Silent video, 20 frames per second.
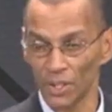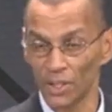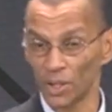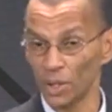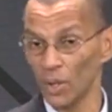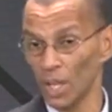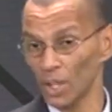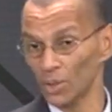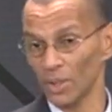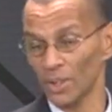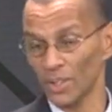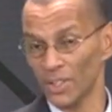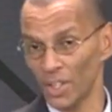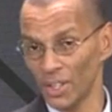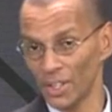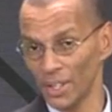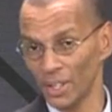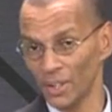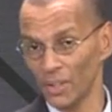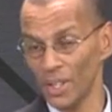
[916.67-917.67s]

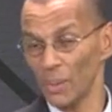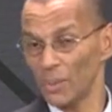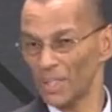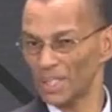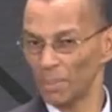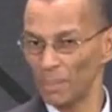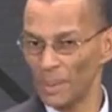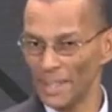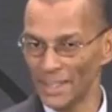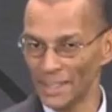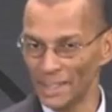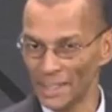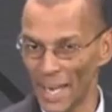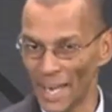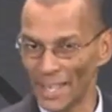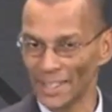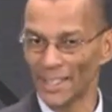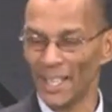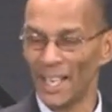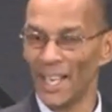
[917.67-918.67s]
233, which means
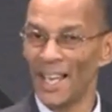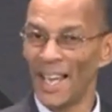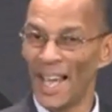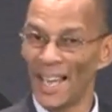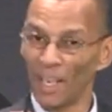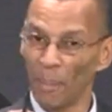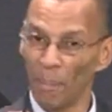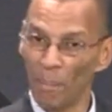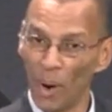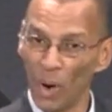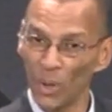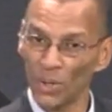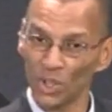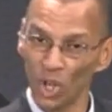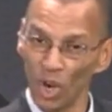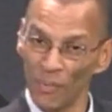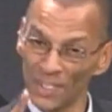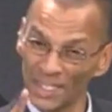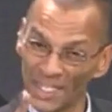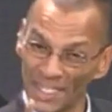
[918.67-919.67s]
that at a post
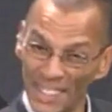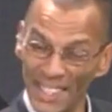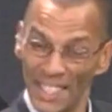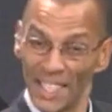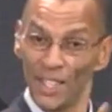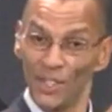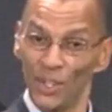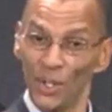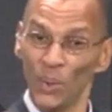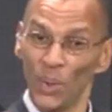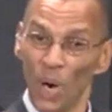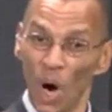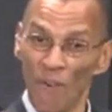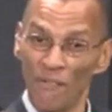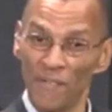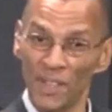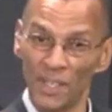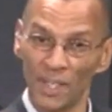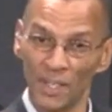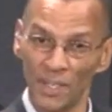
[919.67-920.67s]
office near you,
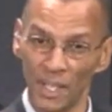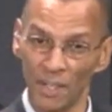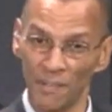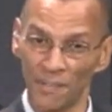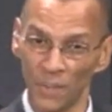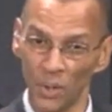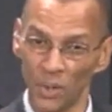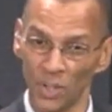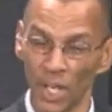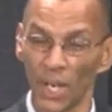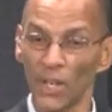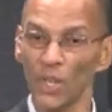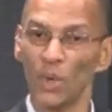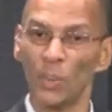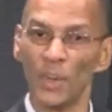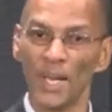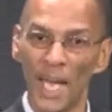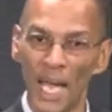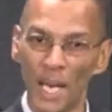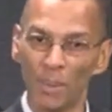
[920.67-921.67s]
hopefully in the near future, you'll
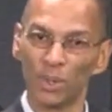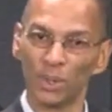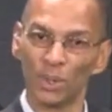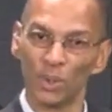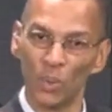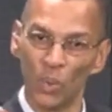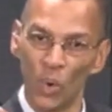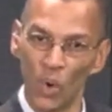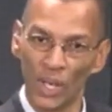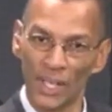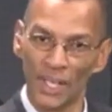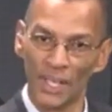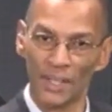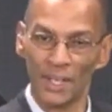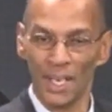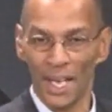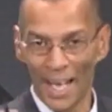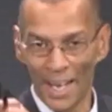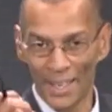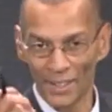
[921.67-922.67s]
be able to walk
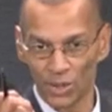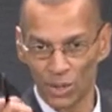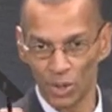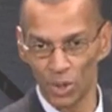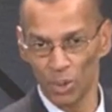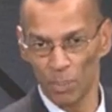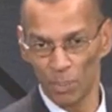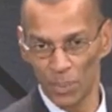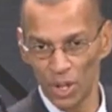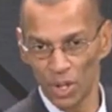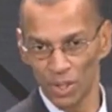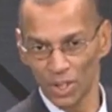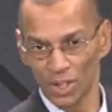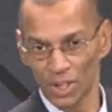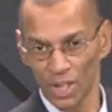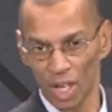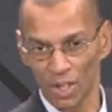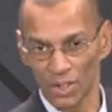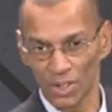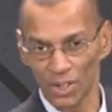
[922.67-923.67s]
in and do bureau de
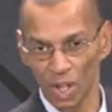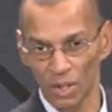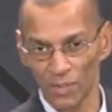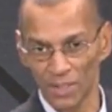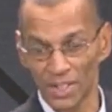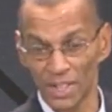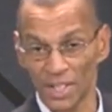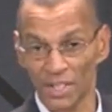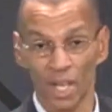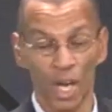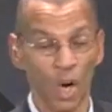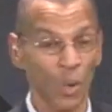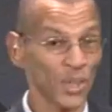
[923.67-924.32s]
change services,